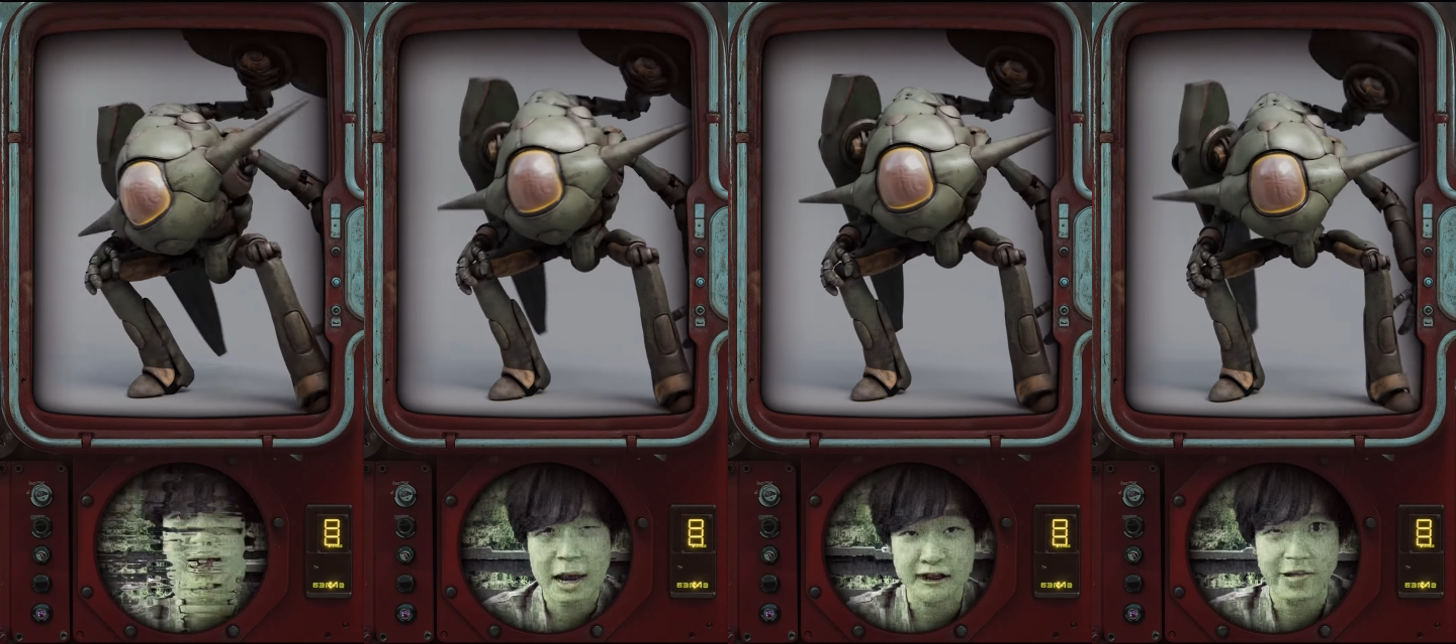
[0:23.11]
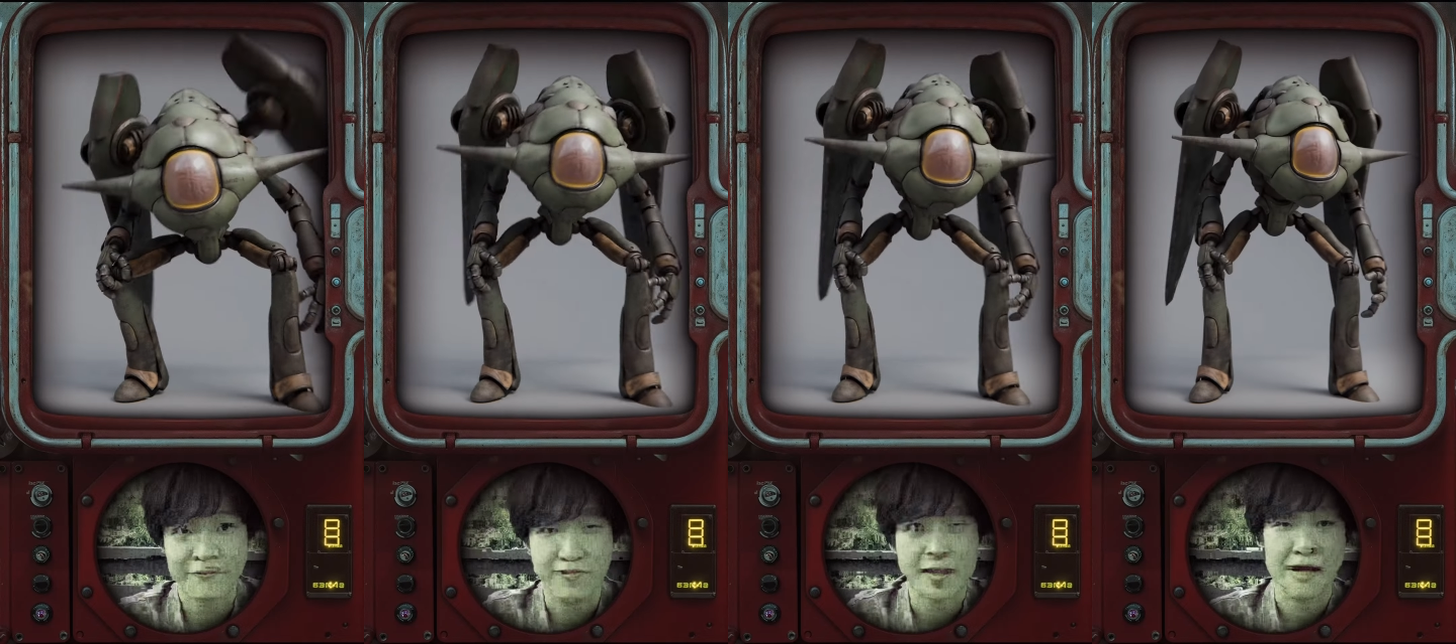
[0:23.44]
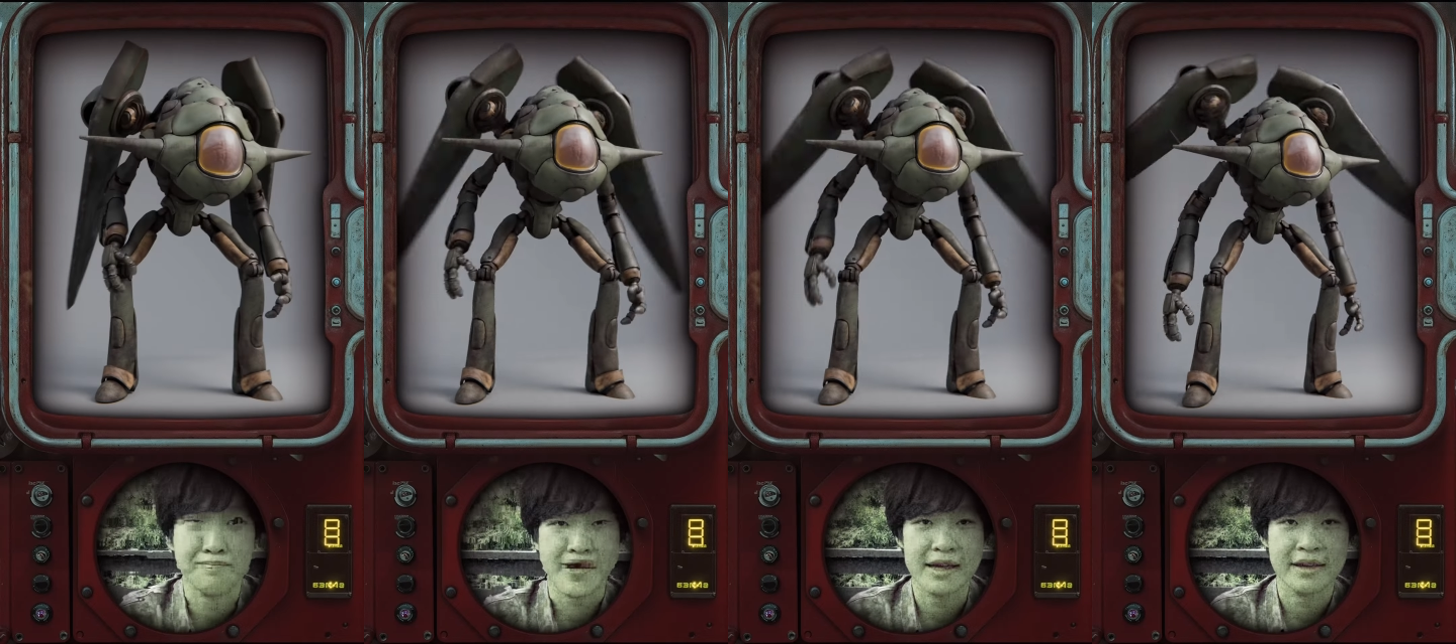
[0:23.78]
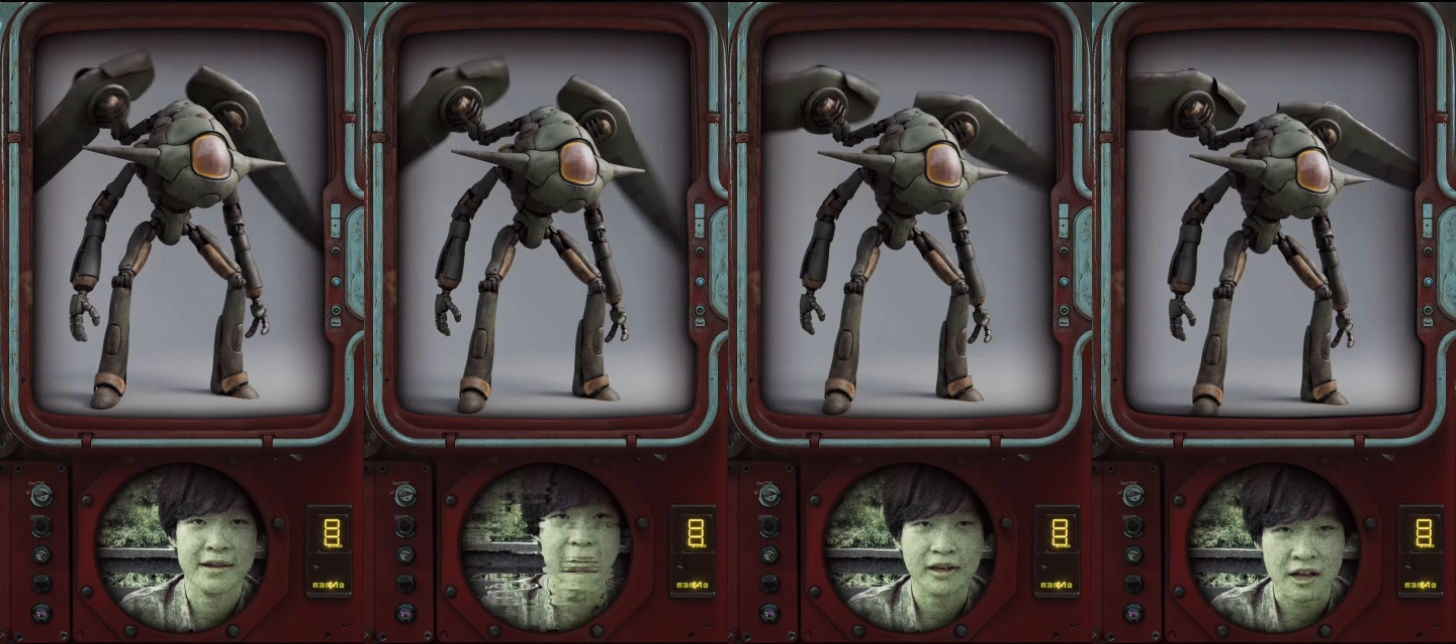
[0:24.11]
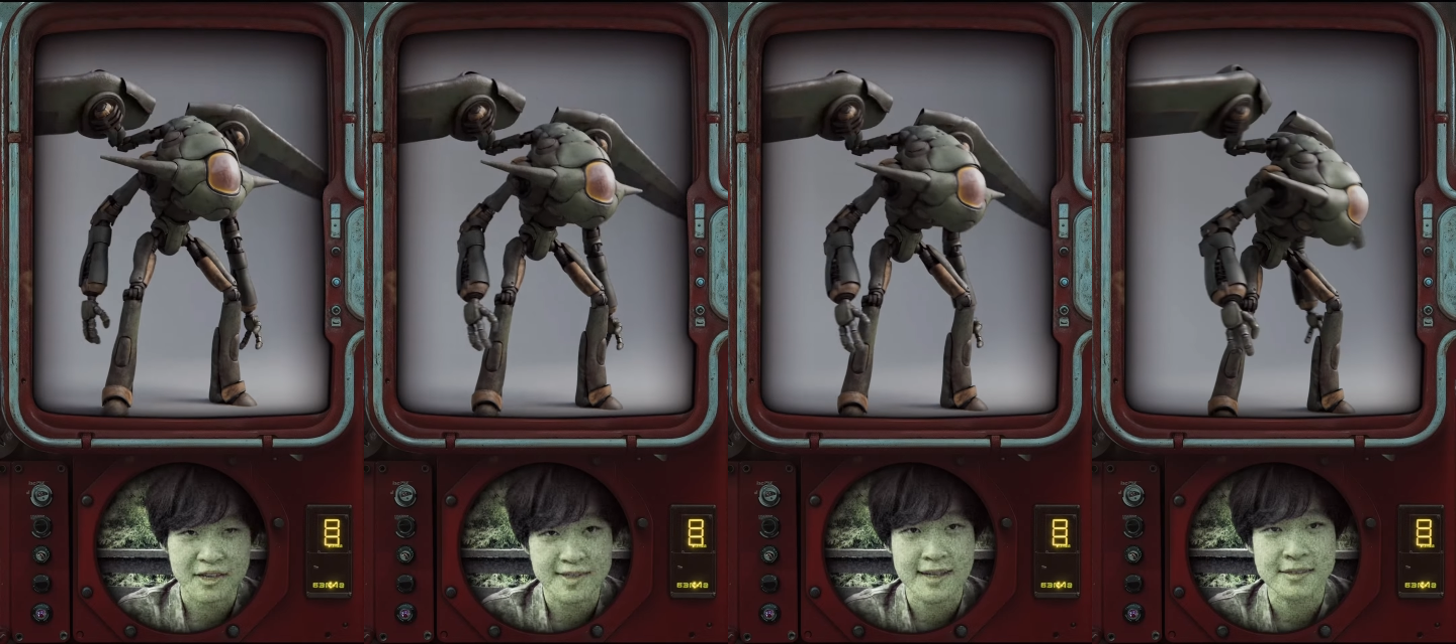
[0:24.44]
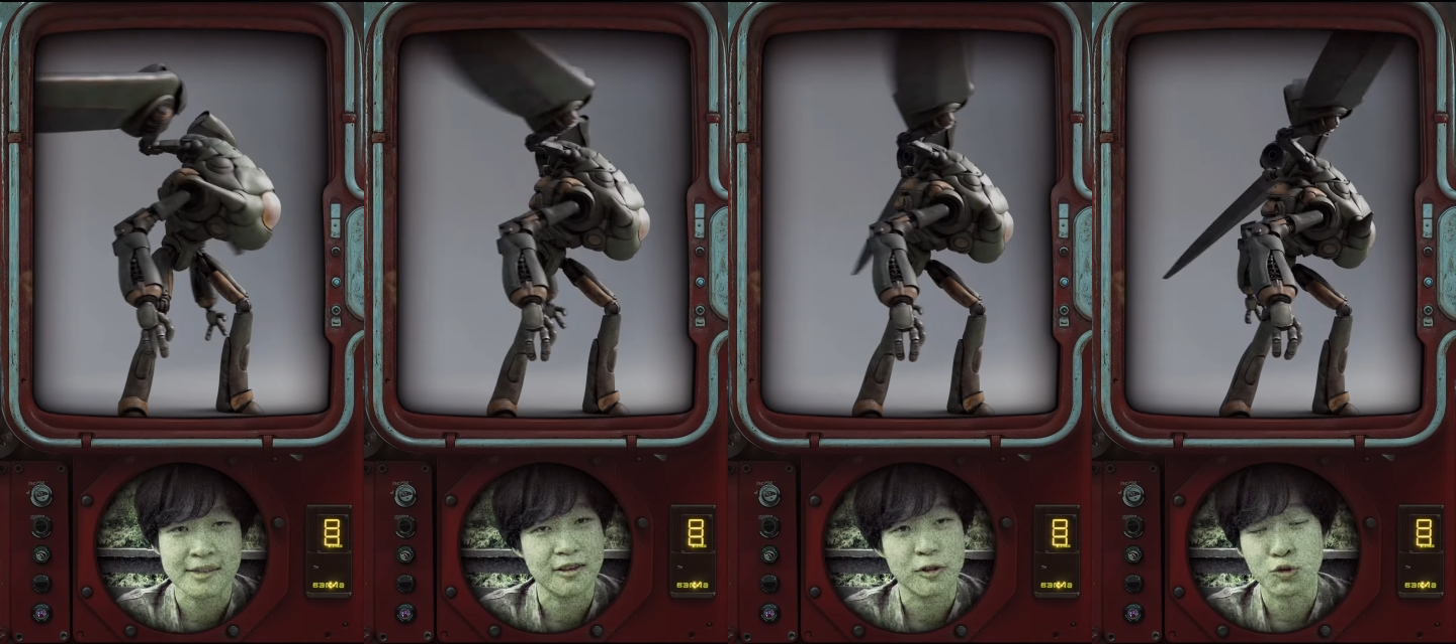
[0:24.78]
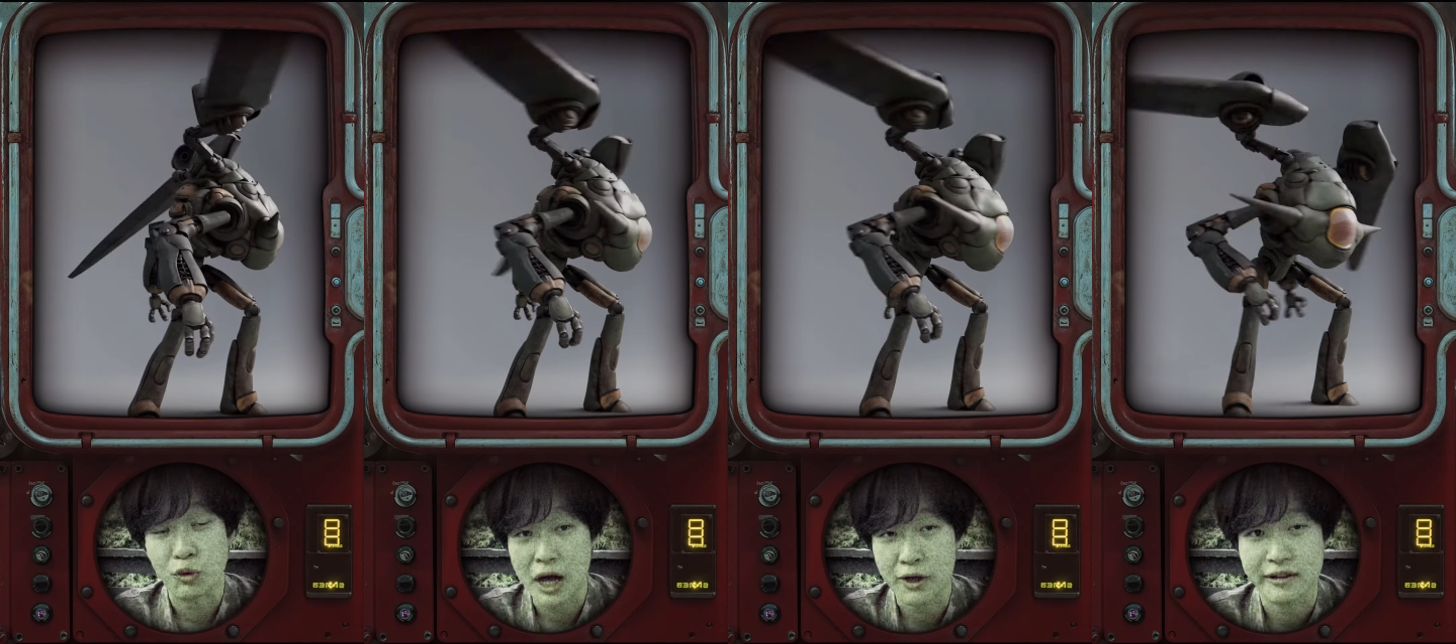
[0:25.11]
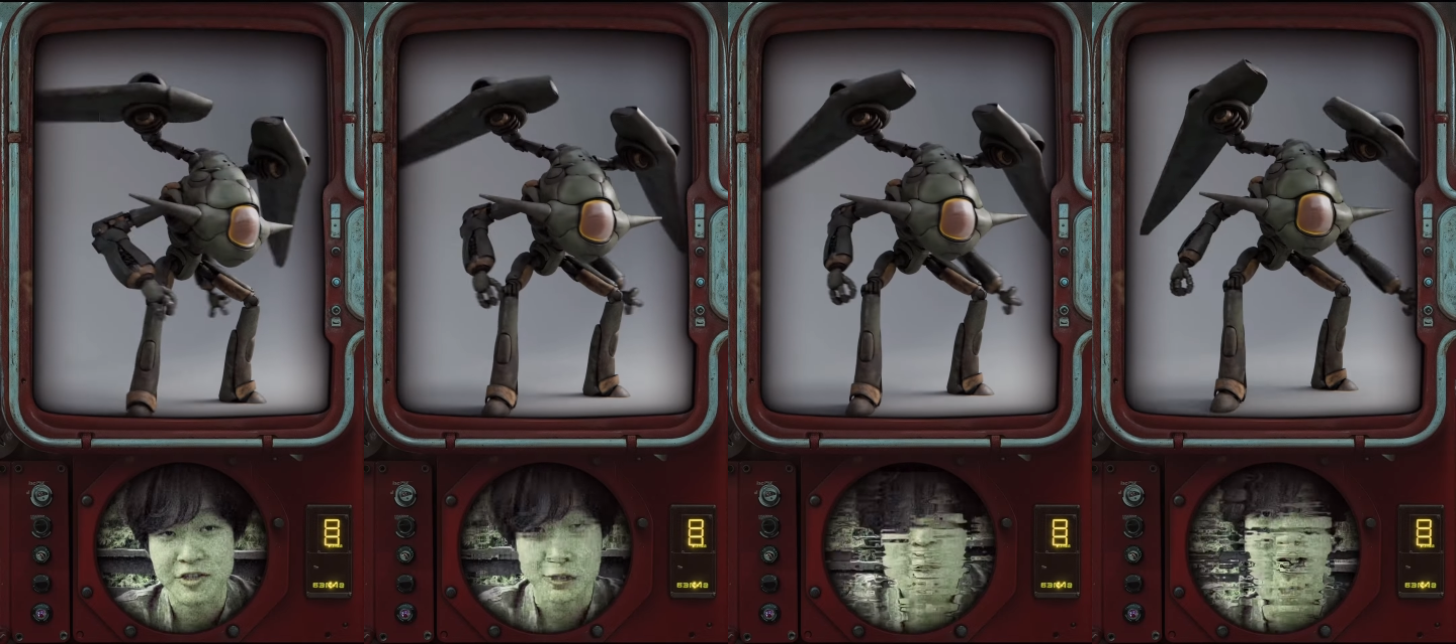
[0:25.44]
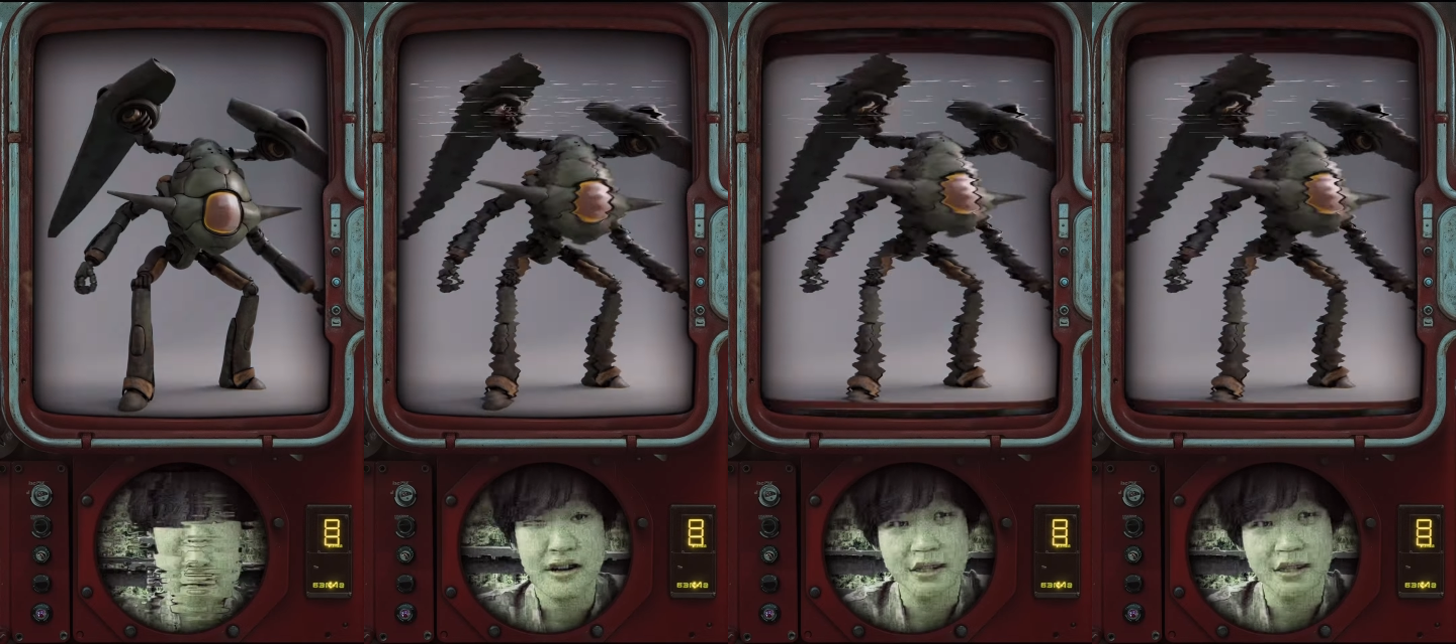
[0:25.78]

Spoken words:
and if it can make it consistent throughout the shot.